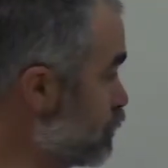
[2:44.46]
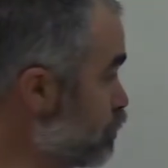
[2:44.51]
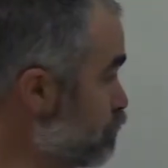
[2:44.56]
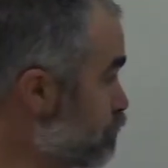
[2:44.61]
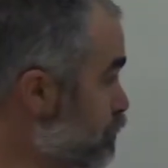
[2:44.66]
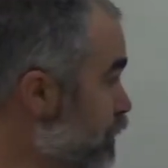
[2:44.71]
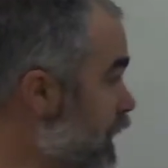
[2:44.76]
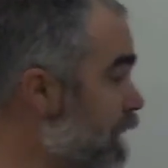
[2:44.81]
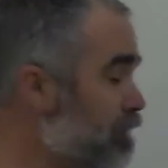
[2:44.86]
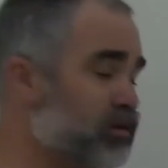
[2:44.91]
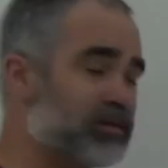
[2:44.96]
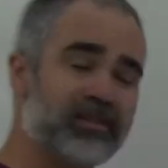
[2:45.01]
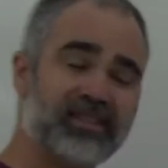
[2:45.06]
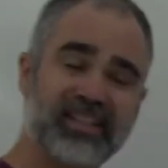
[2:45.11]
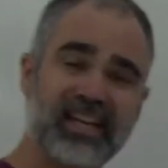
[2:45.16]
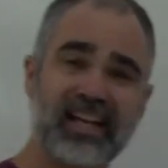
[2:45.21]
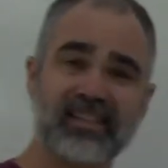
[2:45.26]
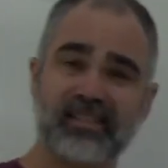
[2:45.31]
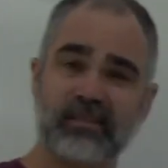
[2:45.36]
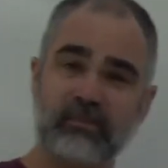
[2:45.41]
problem.
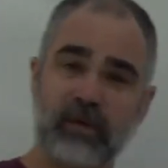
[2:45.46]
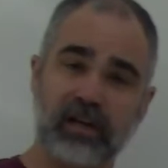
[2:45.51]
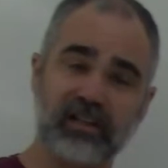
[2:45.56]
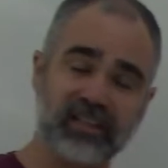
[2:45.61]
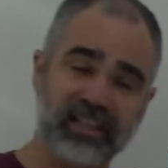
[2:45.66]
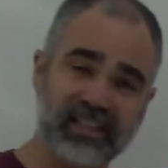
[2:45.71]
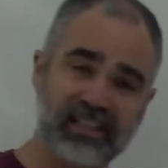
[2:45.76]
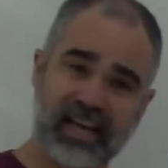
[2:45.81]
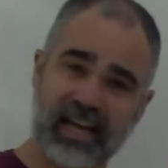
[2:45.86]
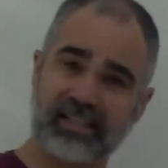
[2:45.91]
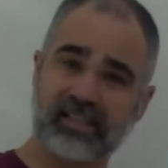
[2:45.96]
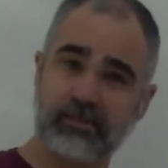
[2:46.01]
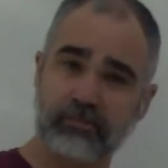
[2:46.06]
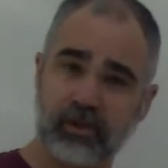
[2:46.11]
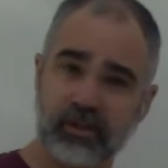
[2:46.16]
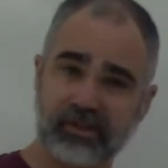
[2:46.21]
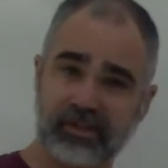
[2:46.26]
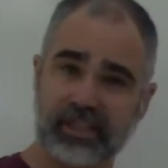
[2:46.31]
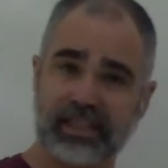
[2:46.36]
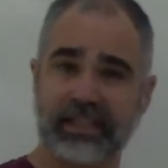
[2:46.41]
It's got some ugly
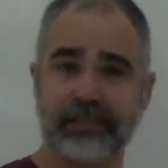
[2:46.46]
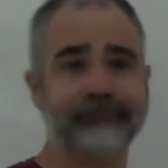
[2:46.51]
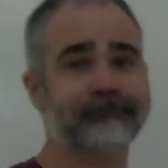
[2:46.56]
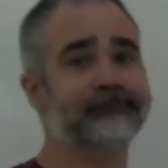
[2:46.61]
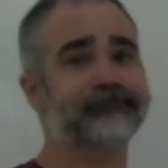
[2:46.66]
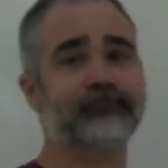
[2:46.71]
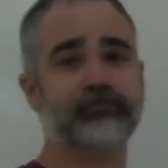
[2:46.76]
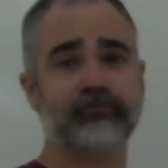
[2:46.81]
decimals in it.